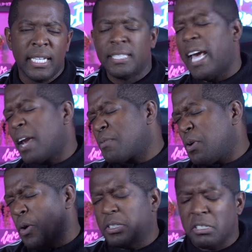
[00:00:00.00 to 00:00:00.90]
Zachary
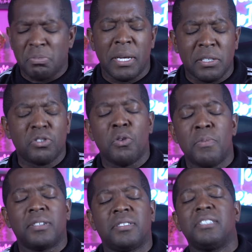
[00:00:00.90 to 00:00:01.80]
Orr just makes so
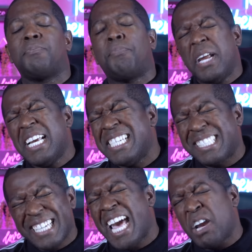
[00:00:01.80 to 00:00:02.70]
much sense. Bring
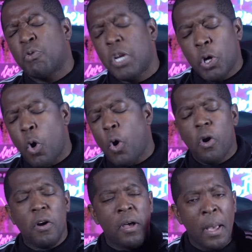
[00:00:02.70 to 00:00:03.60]
Zachary
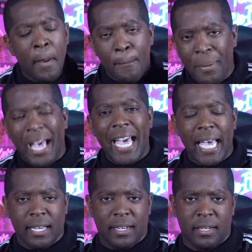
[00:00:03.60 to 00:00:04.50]
Orr
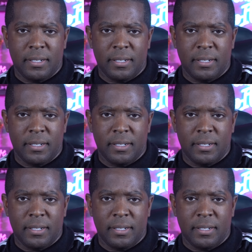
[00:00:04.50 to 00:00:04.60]
back.